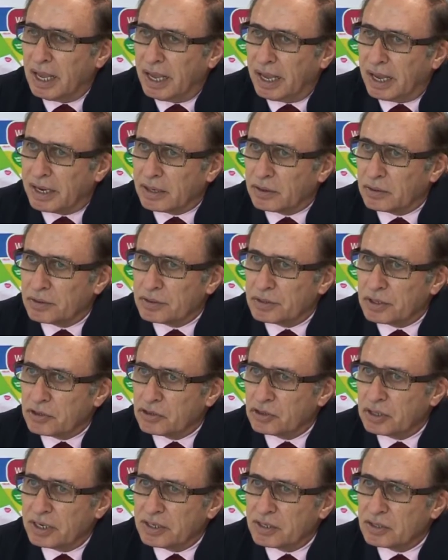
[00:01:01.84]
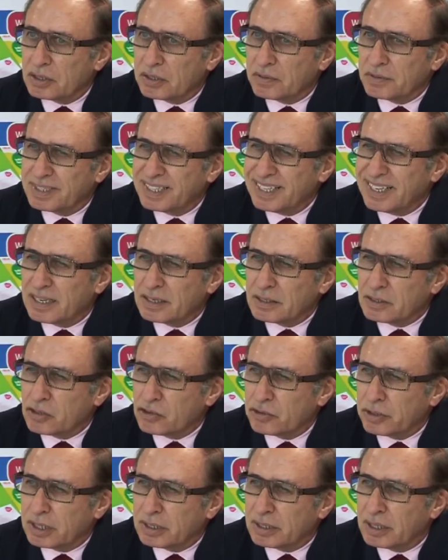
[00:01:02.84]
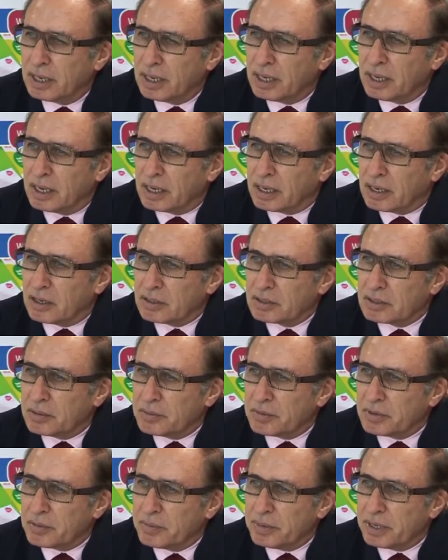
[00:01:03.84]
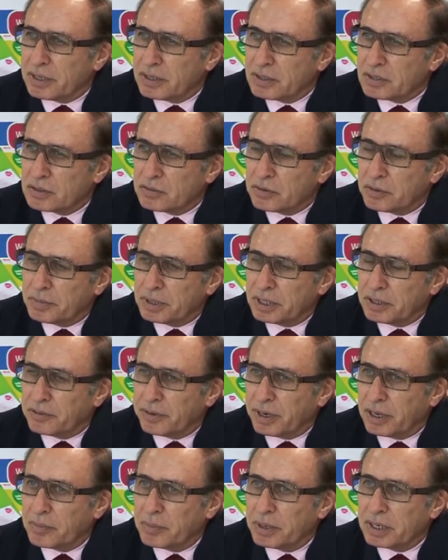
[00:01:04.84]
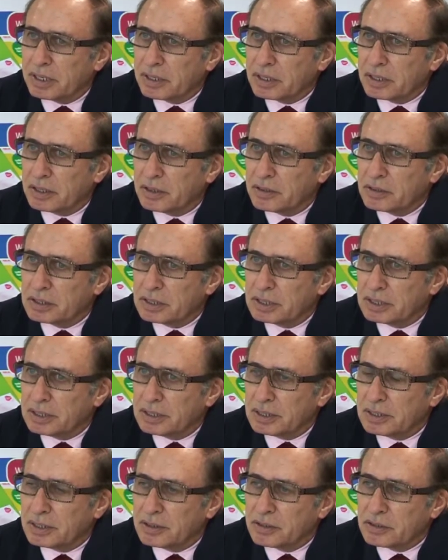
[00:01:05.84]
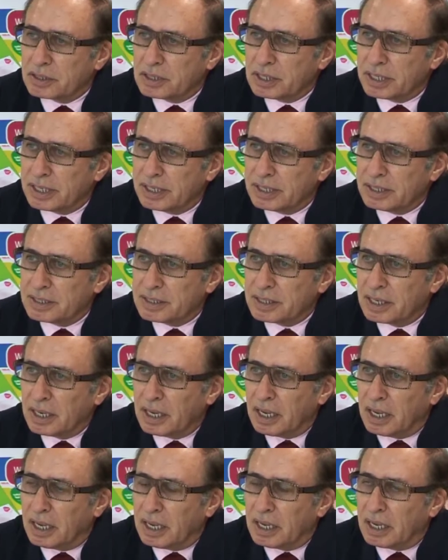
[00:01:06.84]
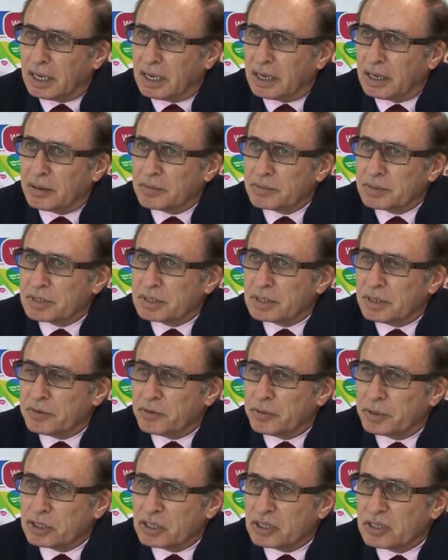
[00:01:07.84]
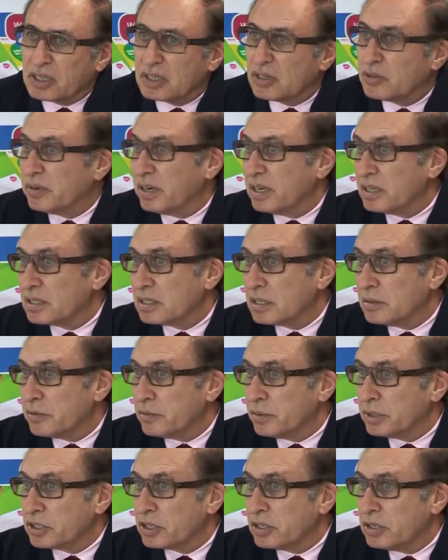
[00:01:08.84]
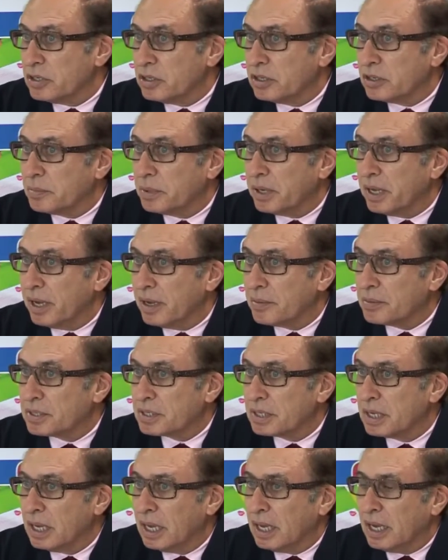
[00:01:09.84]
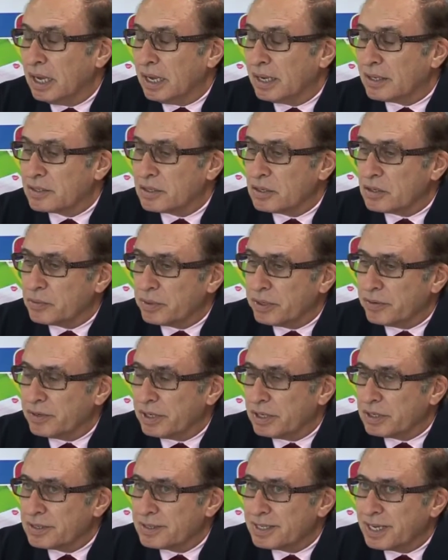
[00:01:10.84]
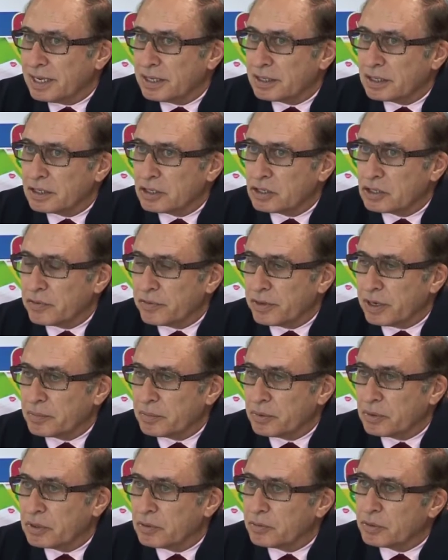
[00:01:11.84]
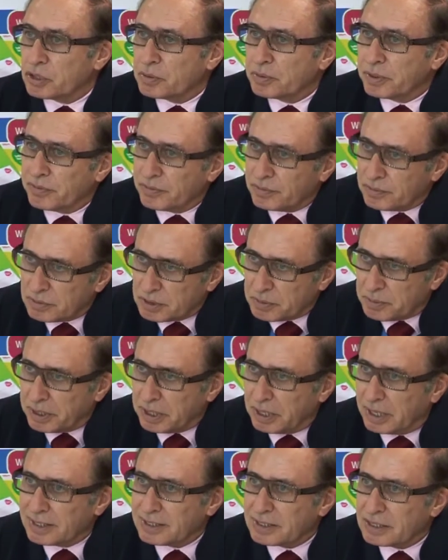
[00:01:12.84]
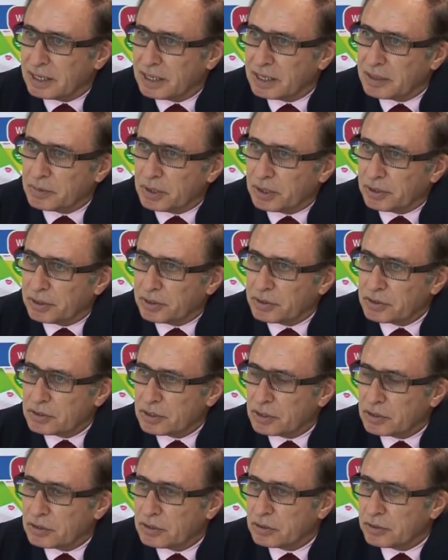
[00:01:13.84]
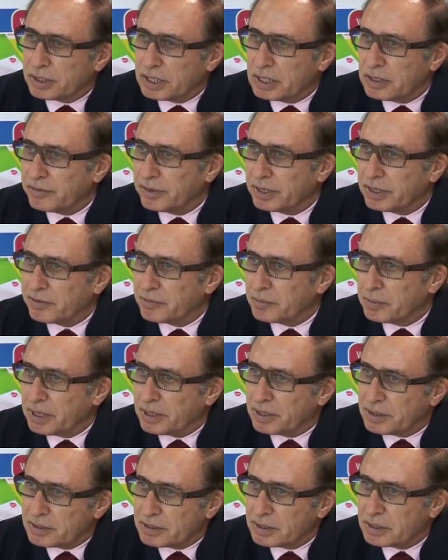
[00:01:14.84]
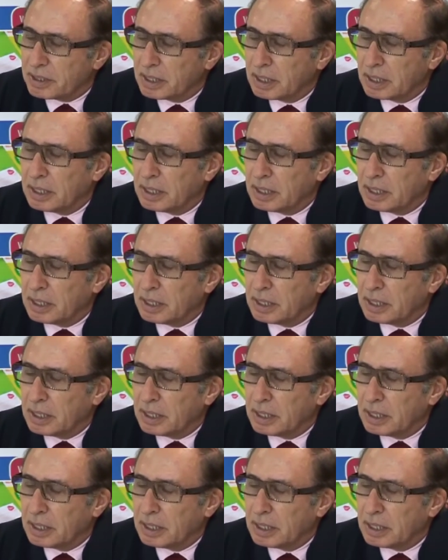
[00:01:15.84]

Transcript: and also trying to sort of deconstruct some of the methods that were being recommended in those days, some of which are still around, some of which are not perhaps. And so we've done a second edition of that book in which we spend less time on those so-called innovative methods and